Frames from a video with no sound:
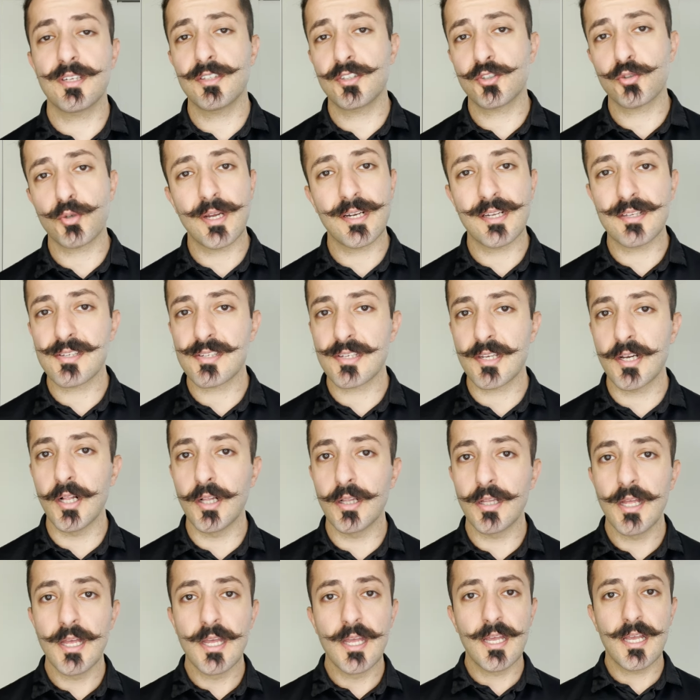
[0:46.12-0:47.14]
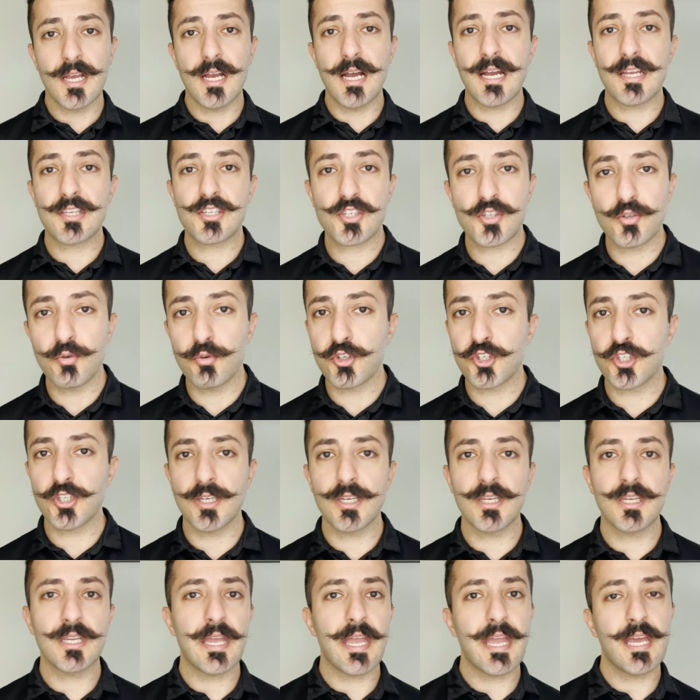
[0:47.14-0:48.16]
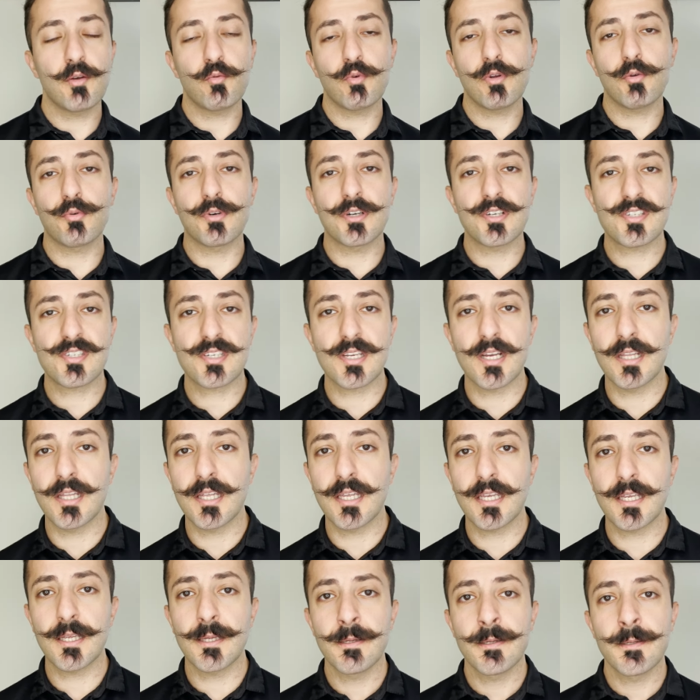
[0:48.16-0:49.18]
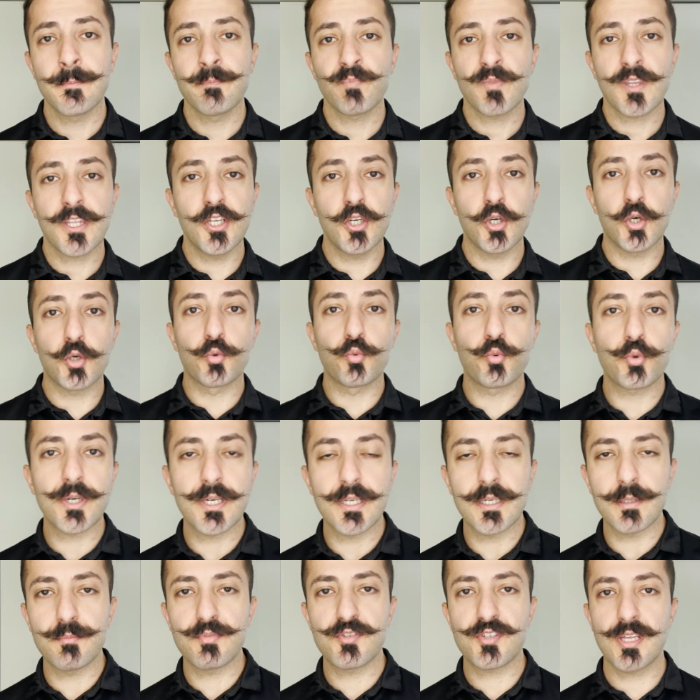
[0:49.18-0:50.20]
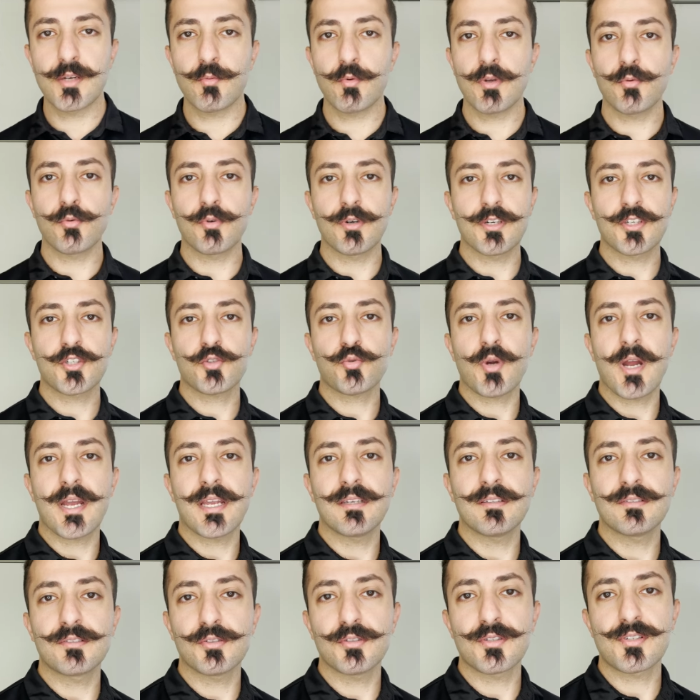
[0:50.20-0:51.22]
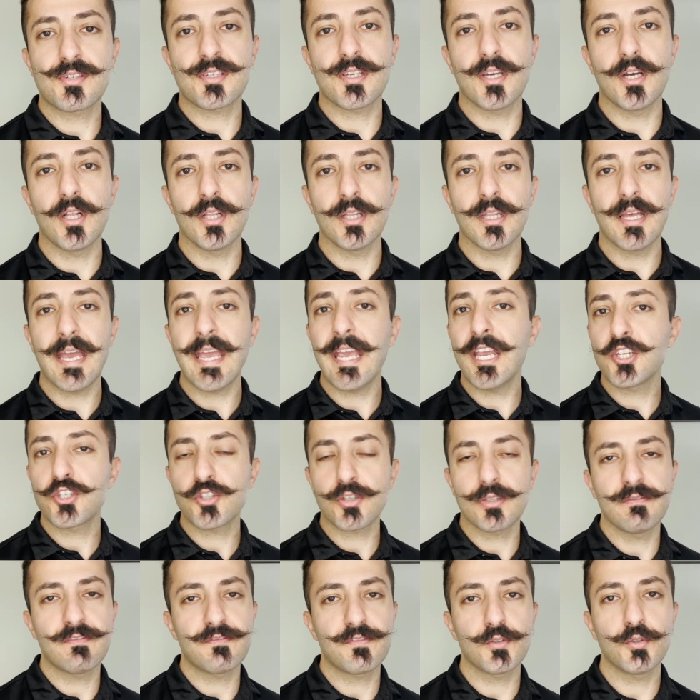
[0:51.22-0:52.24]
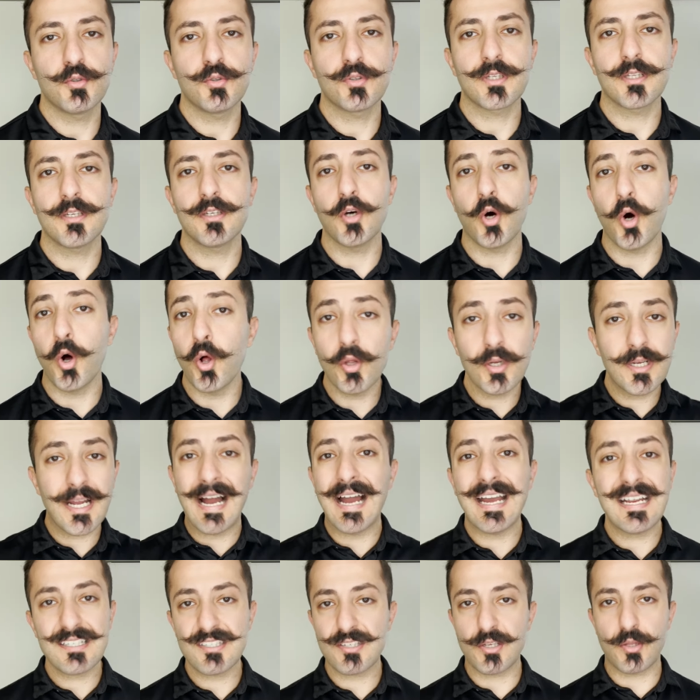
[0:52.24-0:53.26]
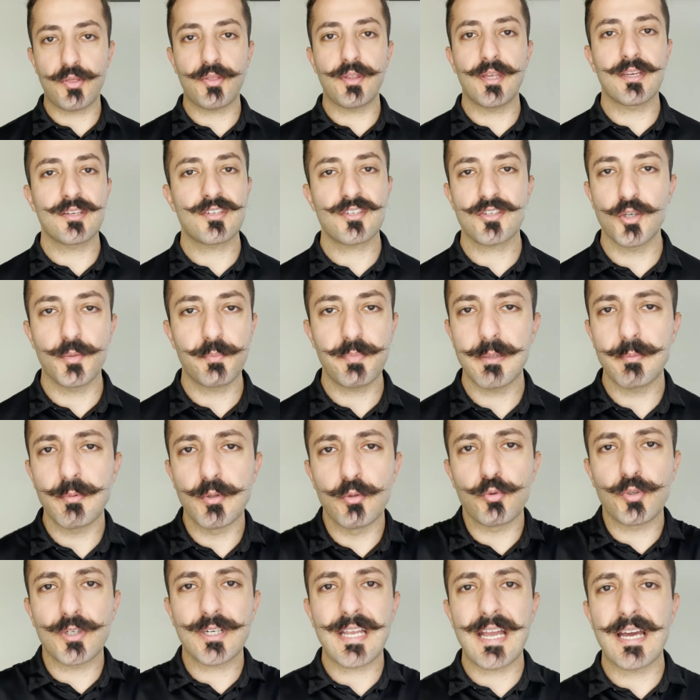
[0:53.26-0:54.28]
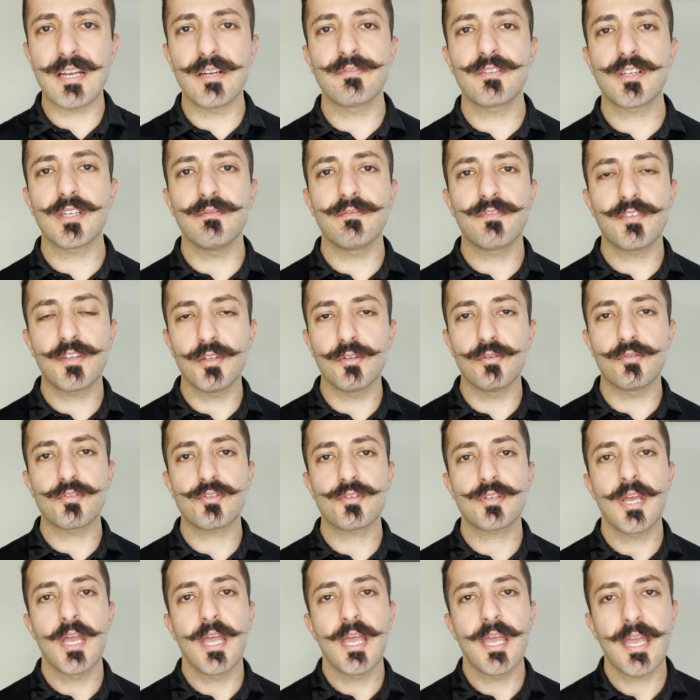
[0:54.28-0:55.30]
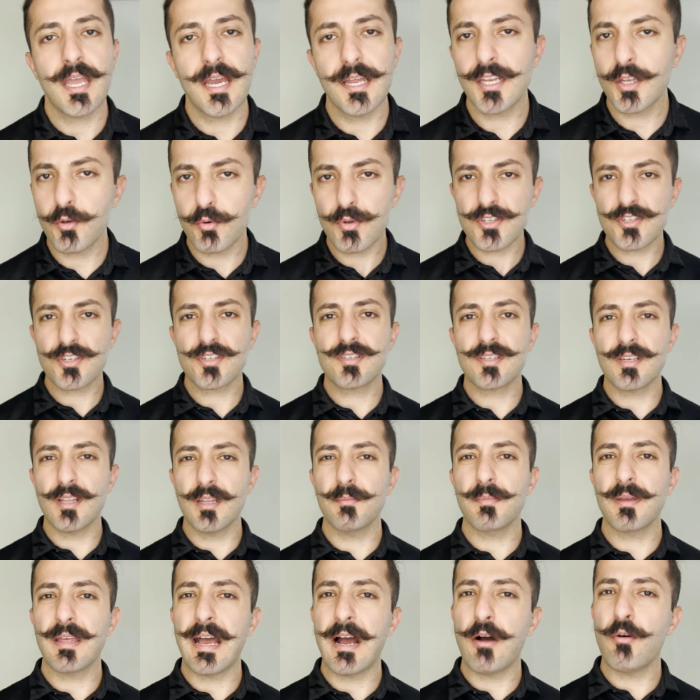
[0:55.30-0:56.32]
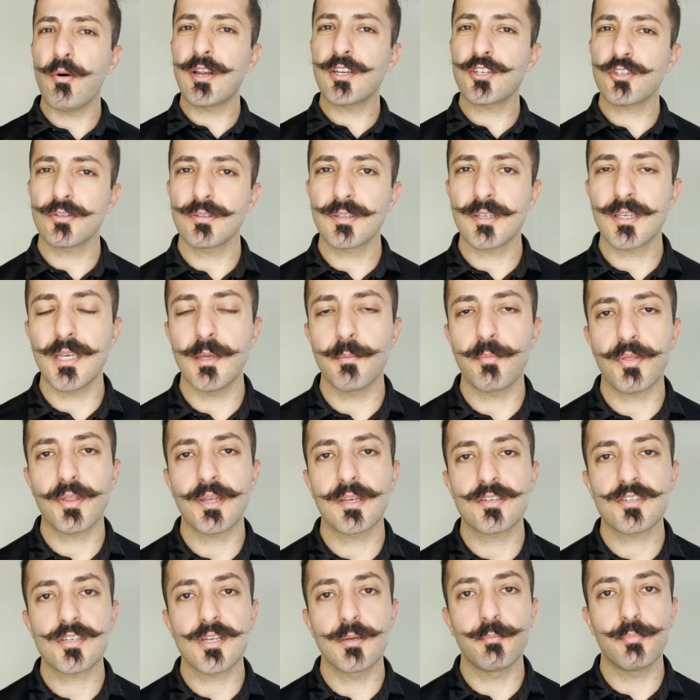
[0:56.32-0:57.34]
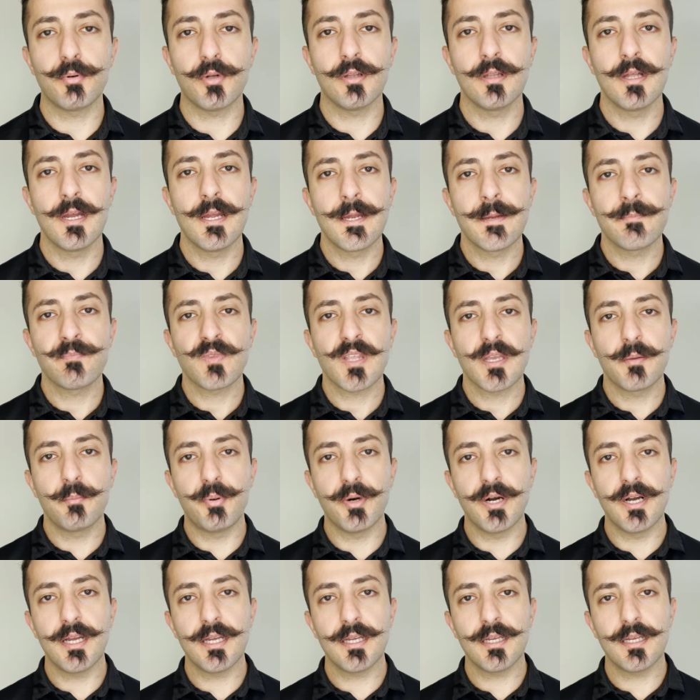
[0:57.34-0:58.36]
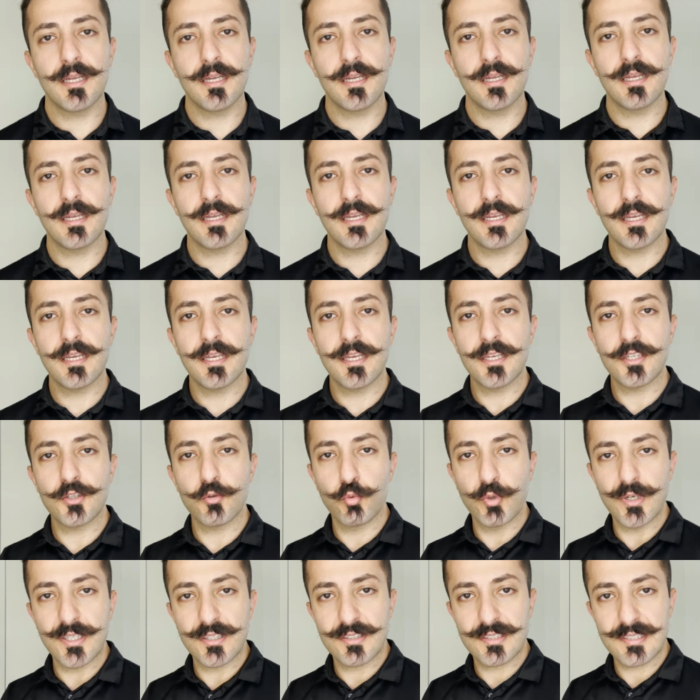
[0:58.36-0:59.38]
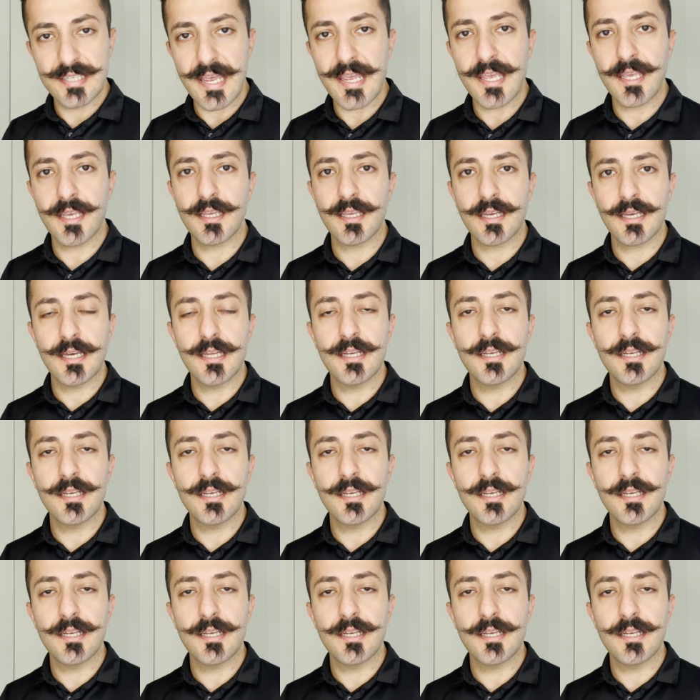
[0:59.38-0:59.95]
trying to sell uh, sushi, and we were selling, you know, ribs, and we were trying to sell Asian food and all kinds of things. So people were kind of confused. And he was just telling me how I should keep things simple. But it would take